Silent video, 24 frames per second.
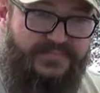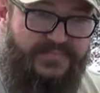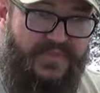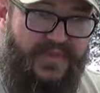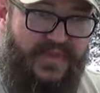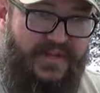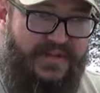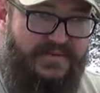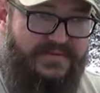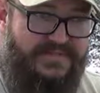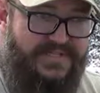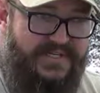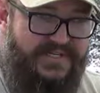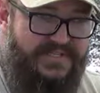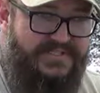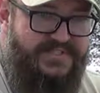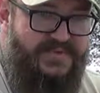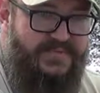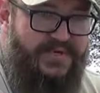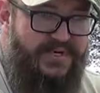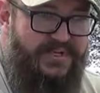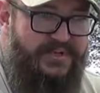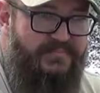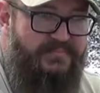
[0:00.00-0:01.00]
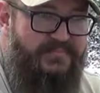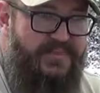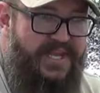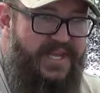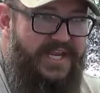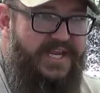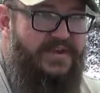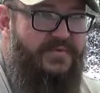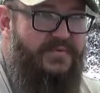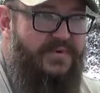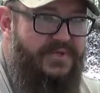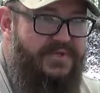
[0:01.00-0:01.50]
And he was like, "So what do you
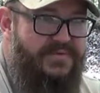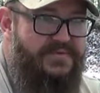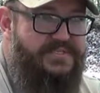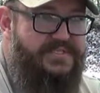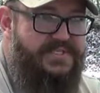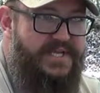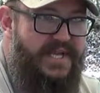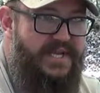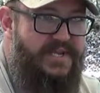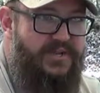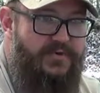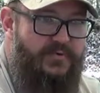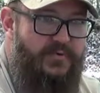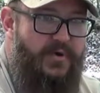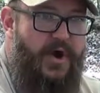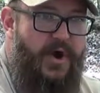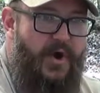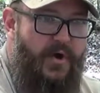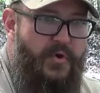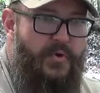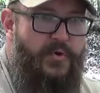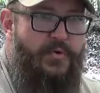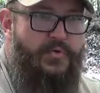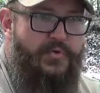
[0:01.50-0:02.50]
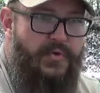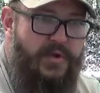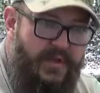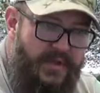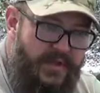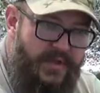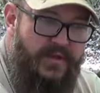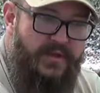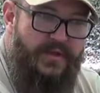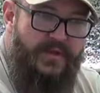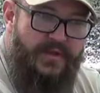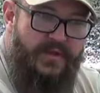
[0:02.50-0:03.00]
mean when you say you own?
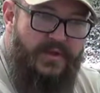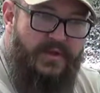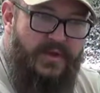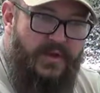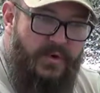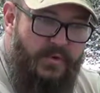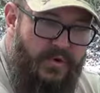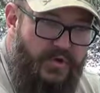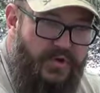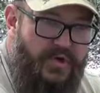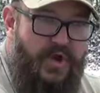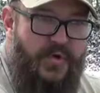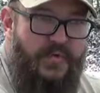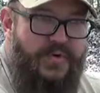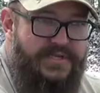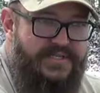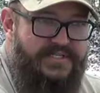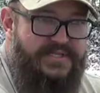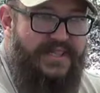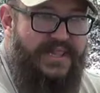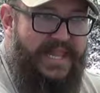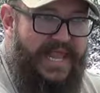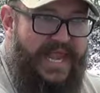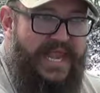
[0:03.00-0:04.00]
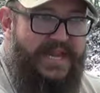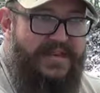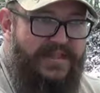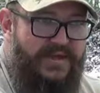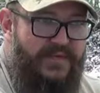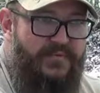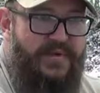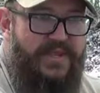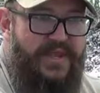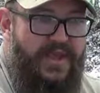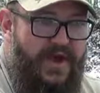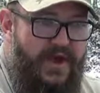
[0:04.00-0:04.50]
We're going to land that
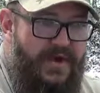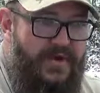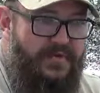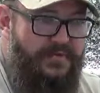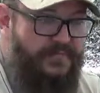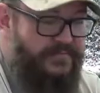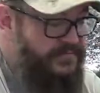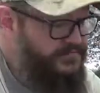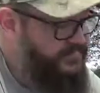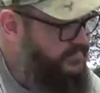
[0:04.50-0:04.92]
we own?"